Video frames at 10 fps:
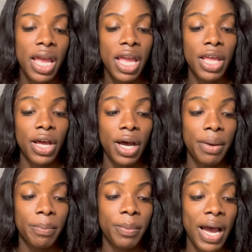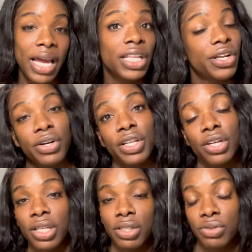It, um, I literally
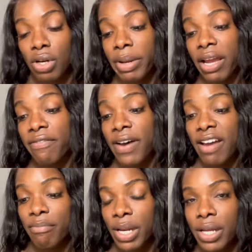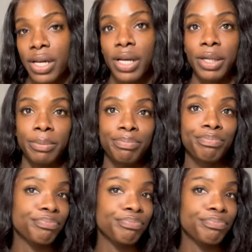thought that there was gonna be like a five minute um